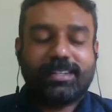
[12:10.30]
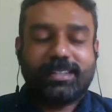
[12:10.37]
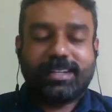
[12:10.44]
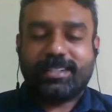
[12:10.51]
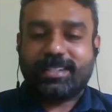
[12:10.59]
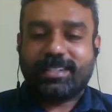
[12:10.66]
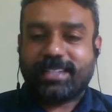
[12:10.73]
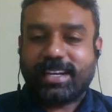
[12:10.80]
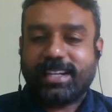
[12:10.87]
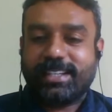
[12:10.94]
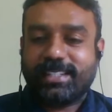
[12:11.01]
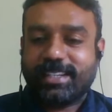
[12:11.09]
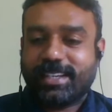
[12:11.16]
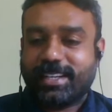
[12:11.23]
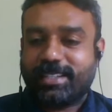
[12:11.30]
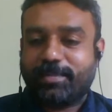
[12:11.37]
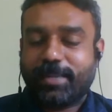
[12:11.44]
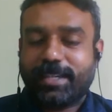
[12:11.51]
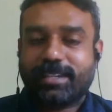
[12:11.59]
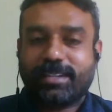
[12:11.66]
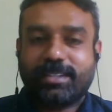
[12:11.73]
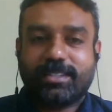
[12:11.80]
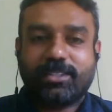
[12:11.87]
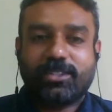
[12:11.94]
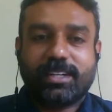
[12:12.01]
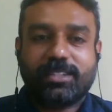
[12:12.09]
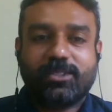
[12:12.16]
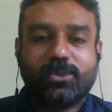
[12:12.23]
that is a challenging aspect. So
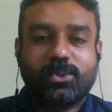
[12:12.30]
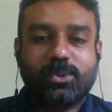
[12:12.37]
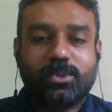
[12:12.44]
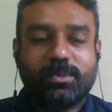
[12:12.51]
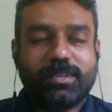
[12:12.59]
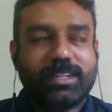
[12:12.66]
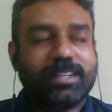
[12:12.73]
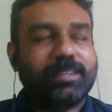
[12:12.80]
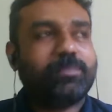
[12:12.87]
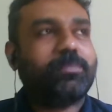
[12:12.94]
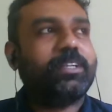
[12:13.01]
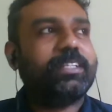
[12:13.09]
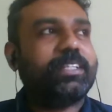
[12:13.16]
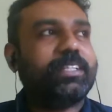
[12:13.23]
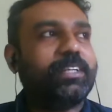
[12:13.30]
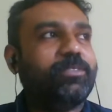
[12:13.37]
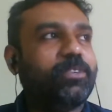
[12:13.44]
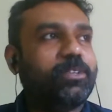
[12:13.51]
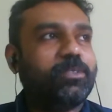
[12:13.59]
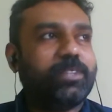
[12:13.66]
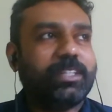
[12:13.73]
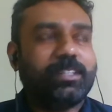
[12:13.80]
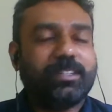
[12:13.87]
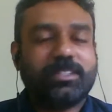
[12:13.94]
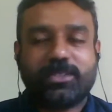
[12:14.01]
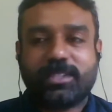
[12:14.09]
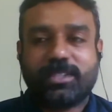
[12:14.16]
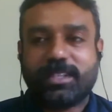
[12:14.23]
there are two points involved over here.
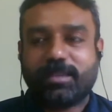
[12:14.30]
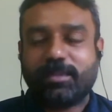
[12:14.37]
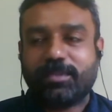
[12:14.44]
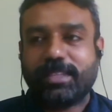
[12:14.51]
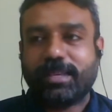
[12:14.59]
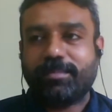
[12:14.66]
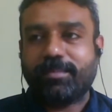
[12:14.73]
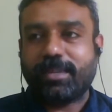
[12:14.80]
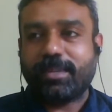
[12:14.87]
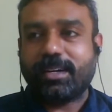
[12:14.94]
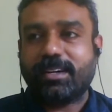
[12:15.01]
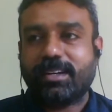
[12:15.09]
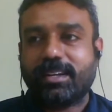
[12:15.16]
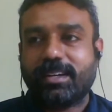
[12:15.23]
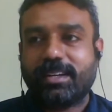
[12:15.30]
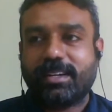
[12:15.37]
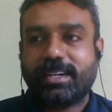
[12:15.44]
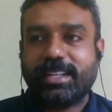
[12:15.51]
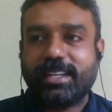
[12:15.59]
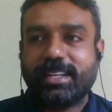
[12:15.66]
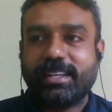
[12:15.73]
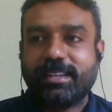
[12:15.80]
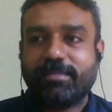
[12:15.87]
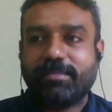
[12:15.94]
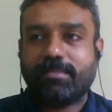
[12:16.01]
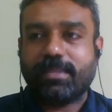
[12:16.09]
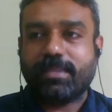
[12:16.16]
So some of them are readily,